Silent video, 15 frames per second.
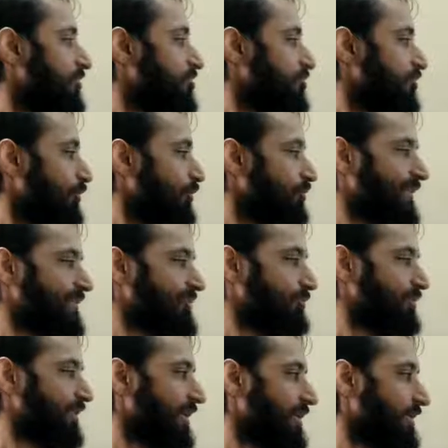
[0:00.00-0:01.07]
So both has to
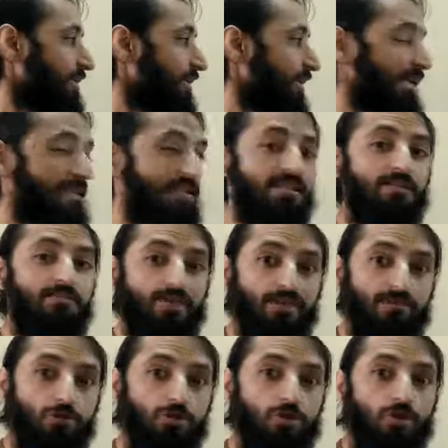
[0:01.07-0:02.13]
be there. That doesn't
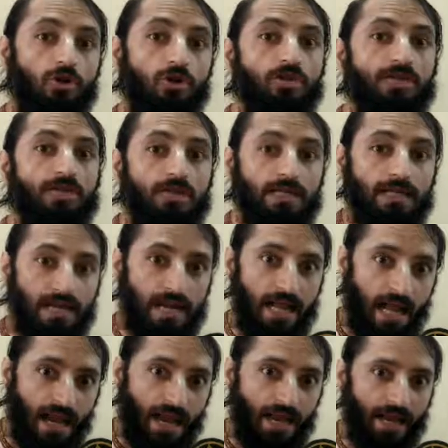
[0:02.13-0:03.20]
mean we should not
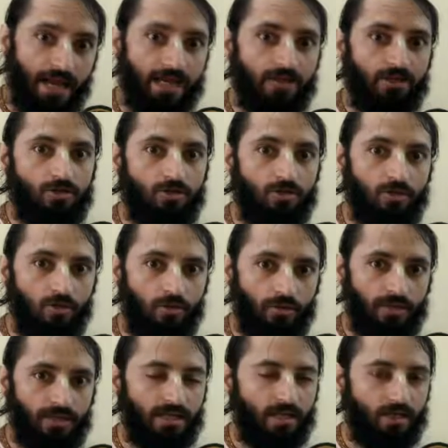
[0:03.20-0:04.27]
try to do
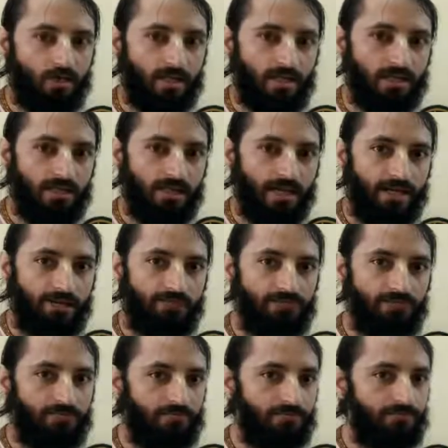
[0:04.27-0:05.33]
it in our daily life.
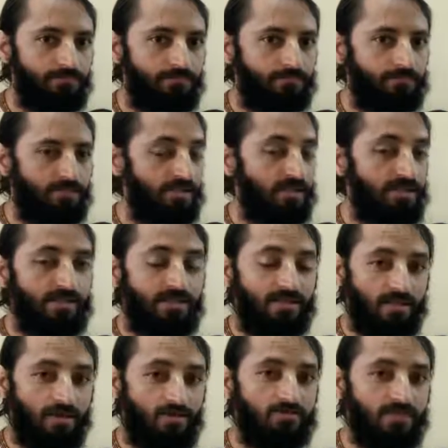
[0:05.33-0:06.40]
16
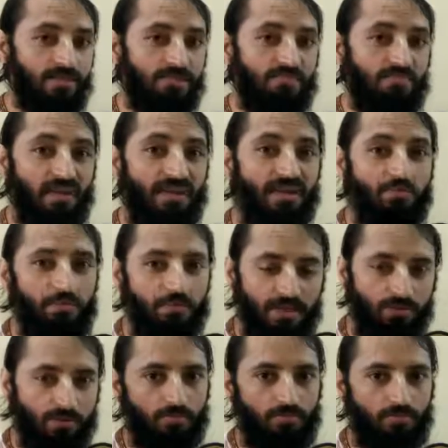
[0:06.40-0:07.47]
rounds is bare
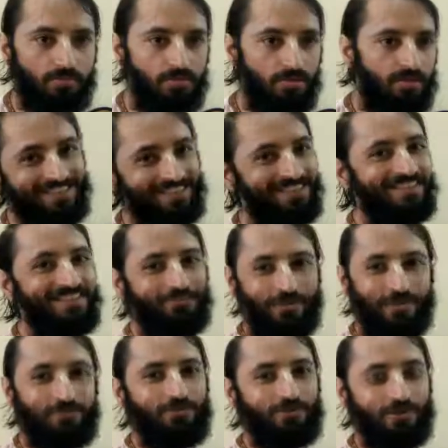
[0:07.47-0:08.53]
minimum.
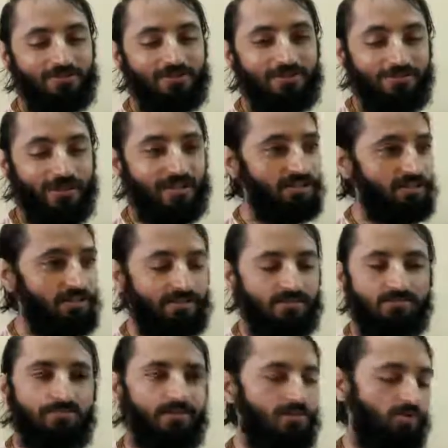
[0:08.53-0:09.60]
24 hours is
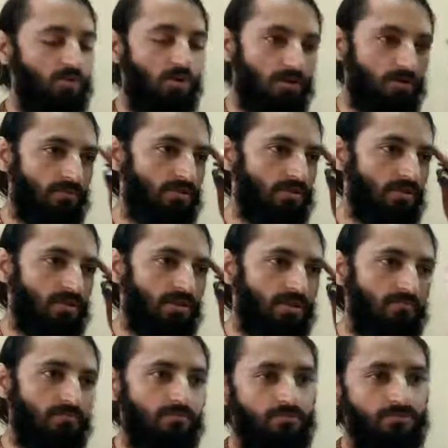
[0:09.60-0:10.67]
mandatory. There's always
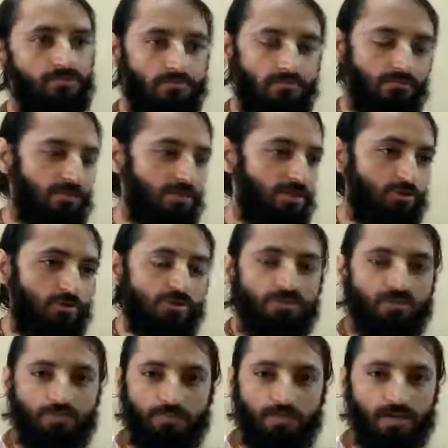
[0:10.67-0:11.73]
a
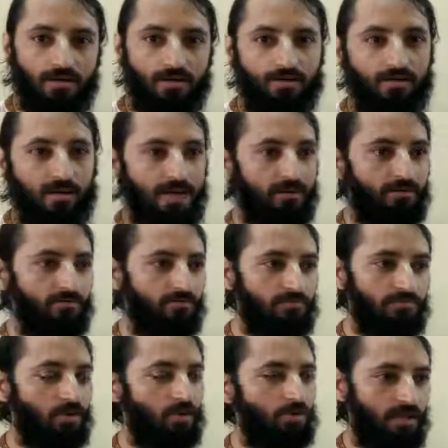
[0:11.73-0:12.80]
situation of prill and
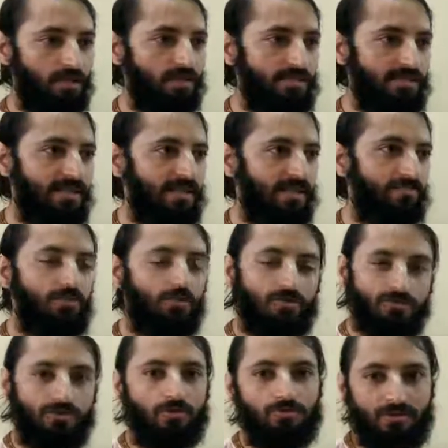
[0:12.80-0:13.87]
we don't understand it
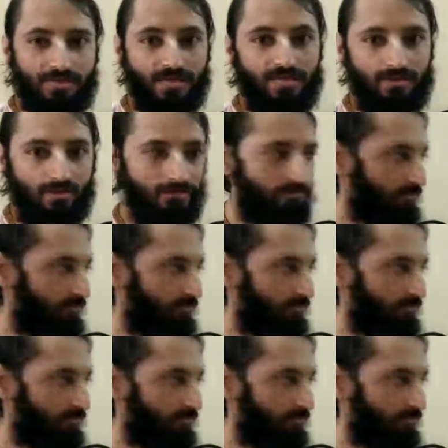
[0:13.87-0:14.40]
because we don't chant.